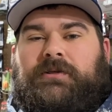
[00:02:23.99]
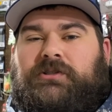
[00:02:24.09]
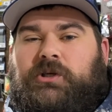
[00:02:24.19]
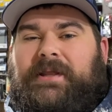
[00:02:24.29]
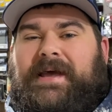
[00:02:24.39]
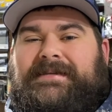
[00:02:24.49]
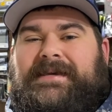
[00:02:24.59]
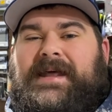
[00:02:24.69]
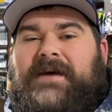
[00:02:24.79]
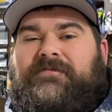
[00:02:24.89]
So let's
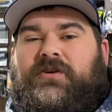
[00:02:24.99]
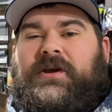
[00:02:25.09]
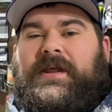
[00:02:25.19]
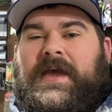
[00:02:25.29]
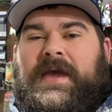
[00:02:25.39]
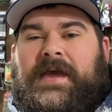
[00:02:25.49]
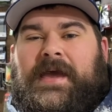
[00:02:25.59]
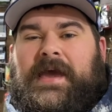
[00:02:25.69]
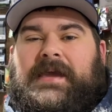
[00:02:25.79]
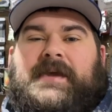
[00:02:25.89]
get after it
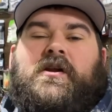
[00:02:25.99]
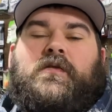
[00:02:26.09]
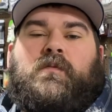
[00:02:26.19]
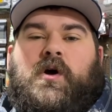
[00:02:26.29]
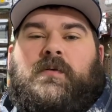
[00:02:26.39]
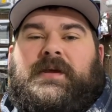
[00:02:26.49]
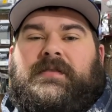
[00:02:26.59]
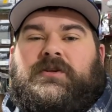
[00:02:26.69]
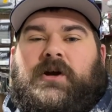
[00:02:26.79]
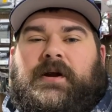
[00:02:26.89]
and get on the road and get in
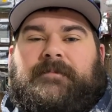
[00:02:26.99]
the truck.